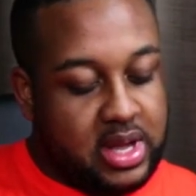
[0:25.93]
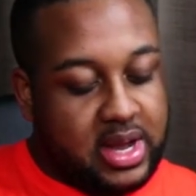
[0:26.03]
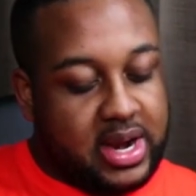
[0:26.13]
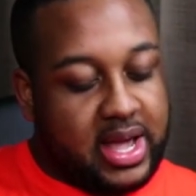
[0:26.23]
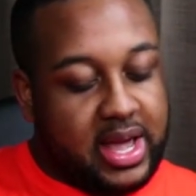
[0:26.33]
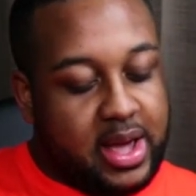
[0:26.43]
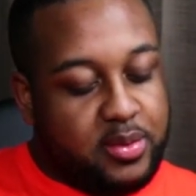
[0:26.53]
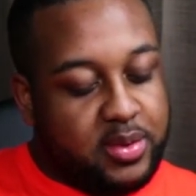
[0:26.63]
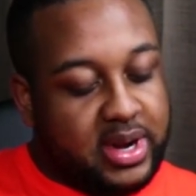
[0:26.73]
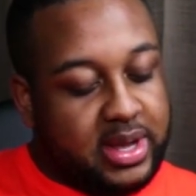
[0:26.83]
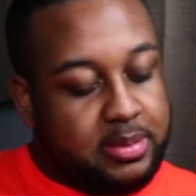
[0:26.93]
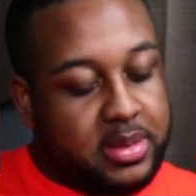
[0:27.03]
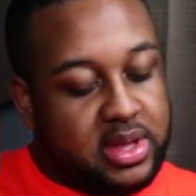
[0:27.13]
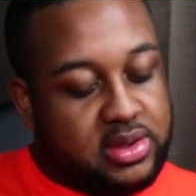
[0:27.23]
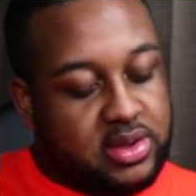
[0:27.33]
Like, I really
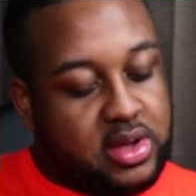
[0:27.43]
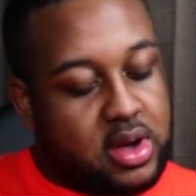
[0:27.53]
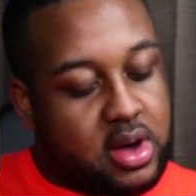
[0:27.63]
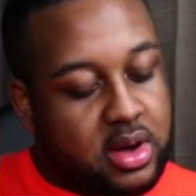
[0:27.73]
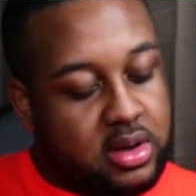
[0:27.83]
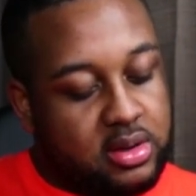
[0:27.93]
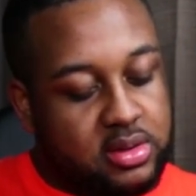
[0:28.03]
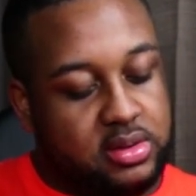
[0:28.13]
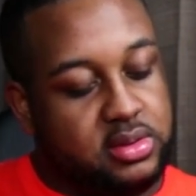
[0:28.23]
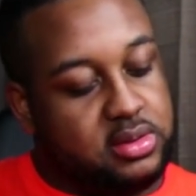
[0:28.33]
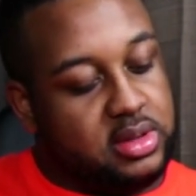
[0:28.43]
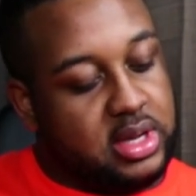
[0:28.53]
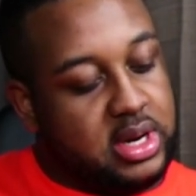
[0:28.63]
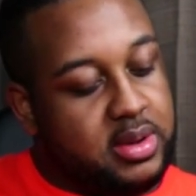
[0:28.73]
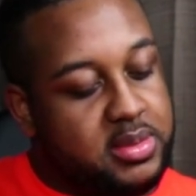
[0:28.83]
miss y'all.
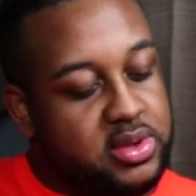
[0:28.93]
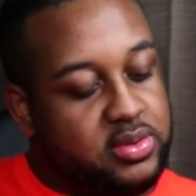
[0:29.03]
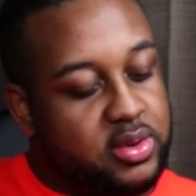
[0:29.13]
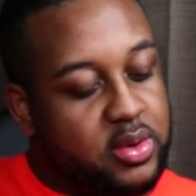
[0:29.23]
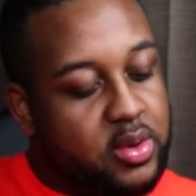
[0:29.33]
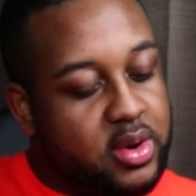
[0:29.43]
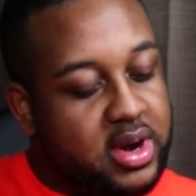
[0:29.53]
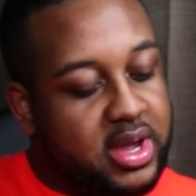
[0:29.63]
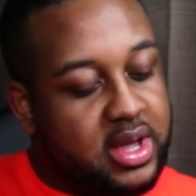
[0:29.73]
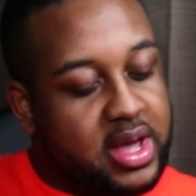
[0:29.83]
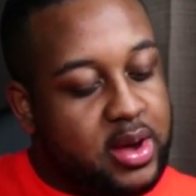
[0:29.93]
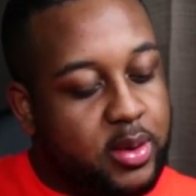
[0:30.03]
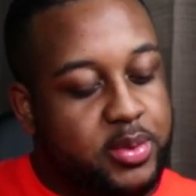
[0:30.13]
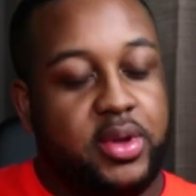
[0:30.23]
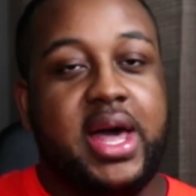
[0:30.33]
And I miss recording. I
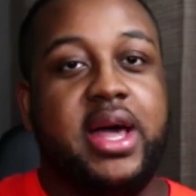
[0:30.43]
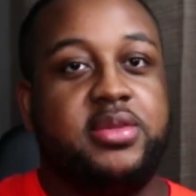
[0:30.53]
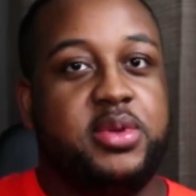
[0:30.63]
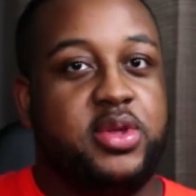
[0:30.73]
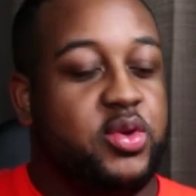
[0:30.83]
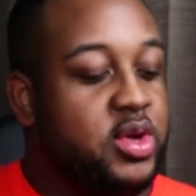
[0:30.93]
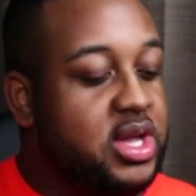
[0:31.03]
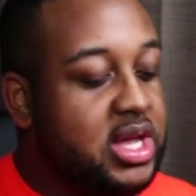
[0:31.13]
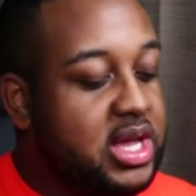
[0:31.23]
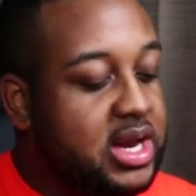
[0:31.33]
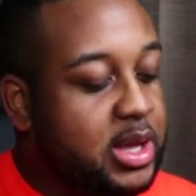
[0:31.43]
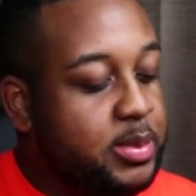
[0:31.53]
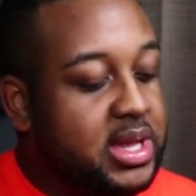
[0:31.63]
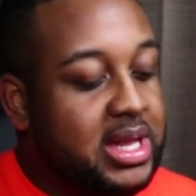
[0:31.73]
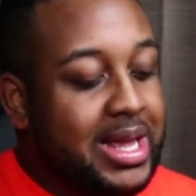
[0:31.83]
hope you guys been doing good and
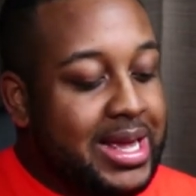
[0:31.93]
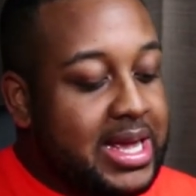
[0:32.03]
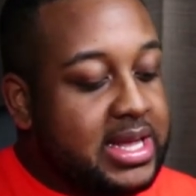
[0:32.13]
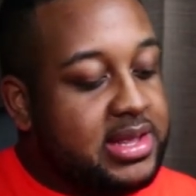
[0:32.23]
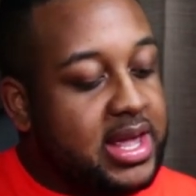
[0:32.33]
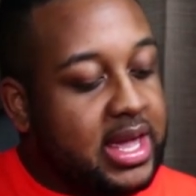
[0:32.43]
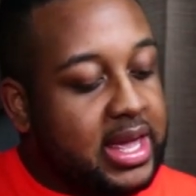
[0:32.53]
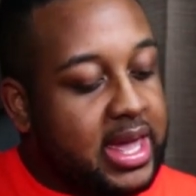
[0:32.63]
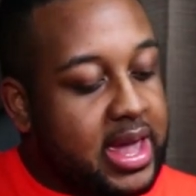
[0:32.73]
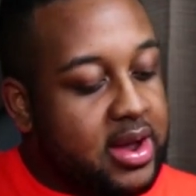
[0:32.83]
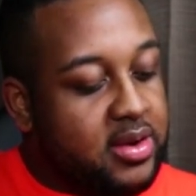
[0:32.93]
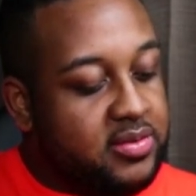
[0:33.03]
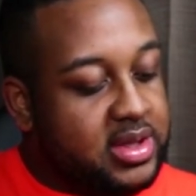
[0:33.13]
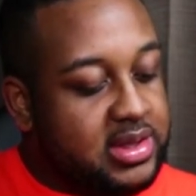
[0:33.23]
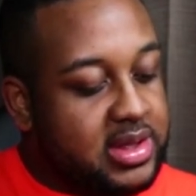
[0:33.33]
been taking care of
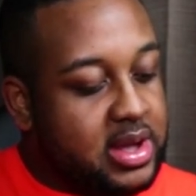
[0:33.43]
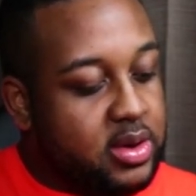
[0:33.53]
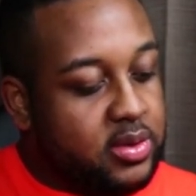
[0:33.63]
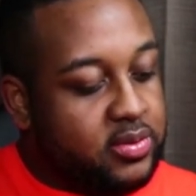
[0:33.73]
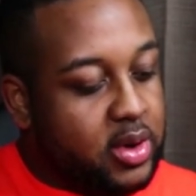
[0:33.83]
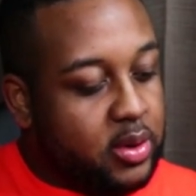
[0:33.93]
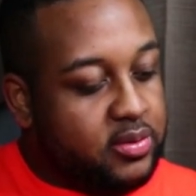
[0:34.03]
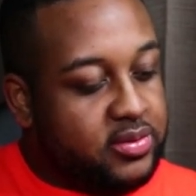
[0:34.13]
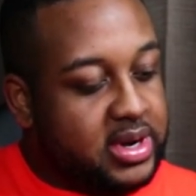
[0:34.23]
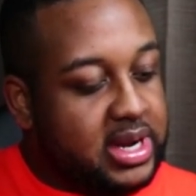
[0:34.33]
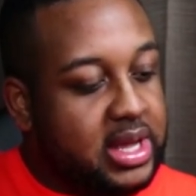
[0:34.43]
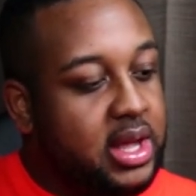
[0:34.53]
yourself, hopefully.